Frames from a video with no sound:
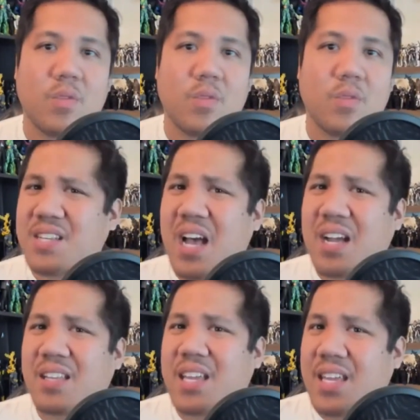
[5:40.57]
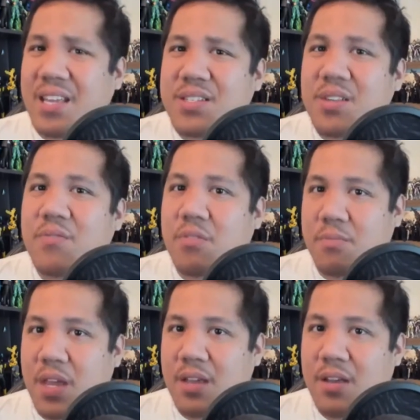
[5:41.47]
was not exactly easy
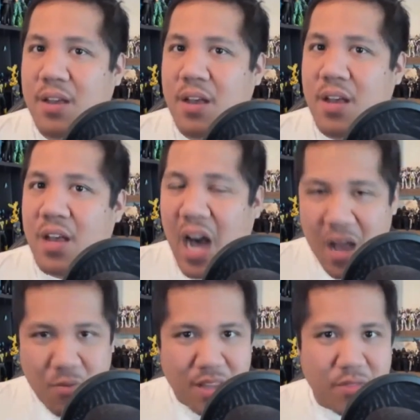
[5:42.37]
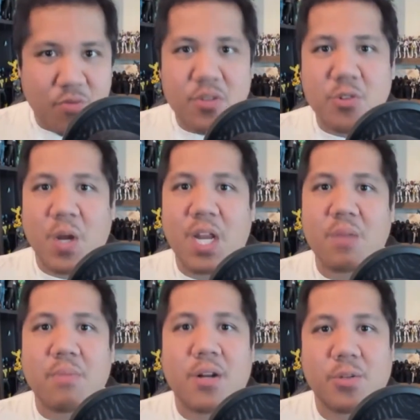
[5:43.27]
for me. I went through the
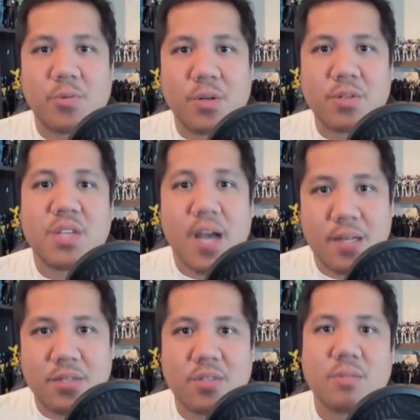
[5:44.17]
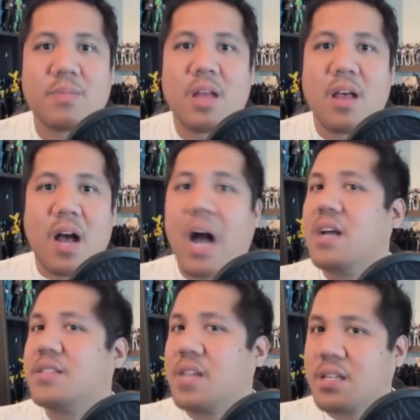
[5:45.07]
training modules, yes.
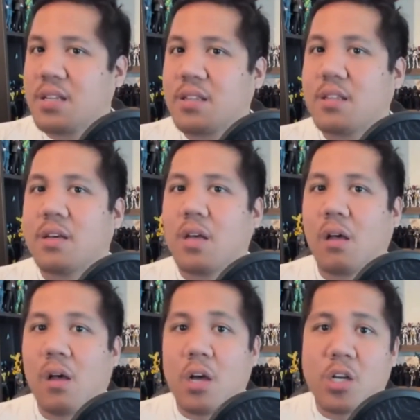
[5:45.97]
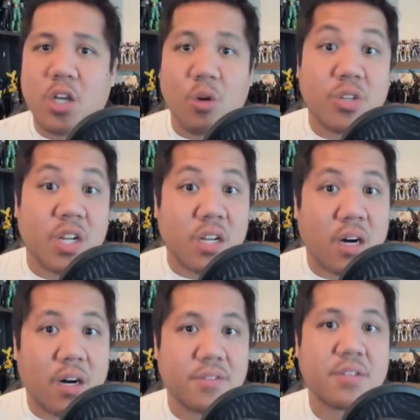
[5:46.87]
I attended the coaching
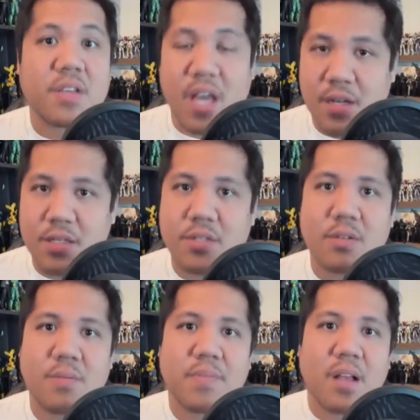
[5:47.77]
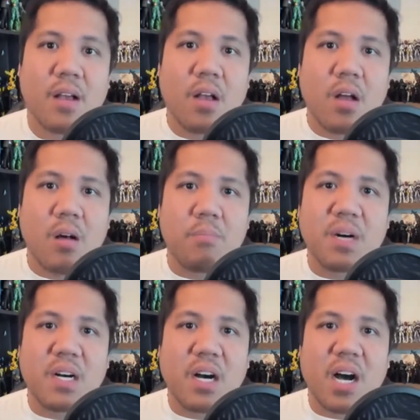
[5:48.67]
calls, yes.
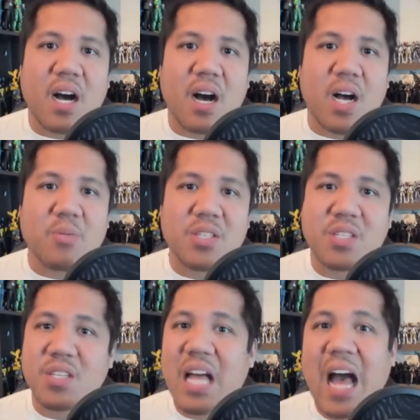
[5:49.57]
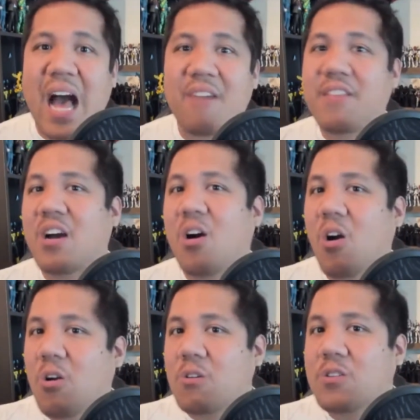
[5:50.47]
But I was still having a
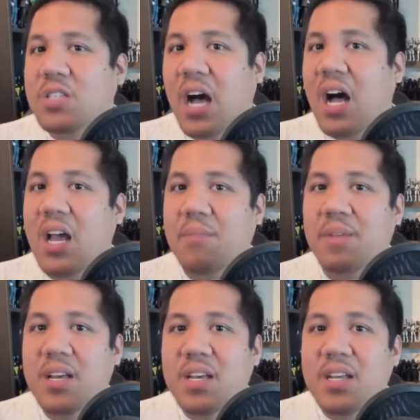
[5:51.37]
hard time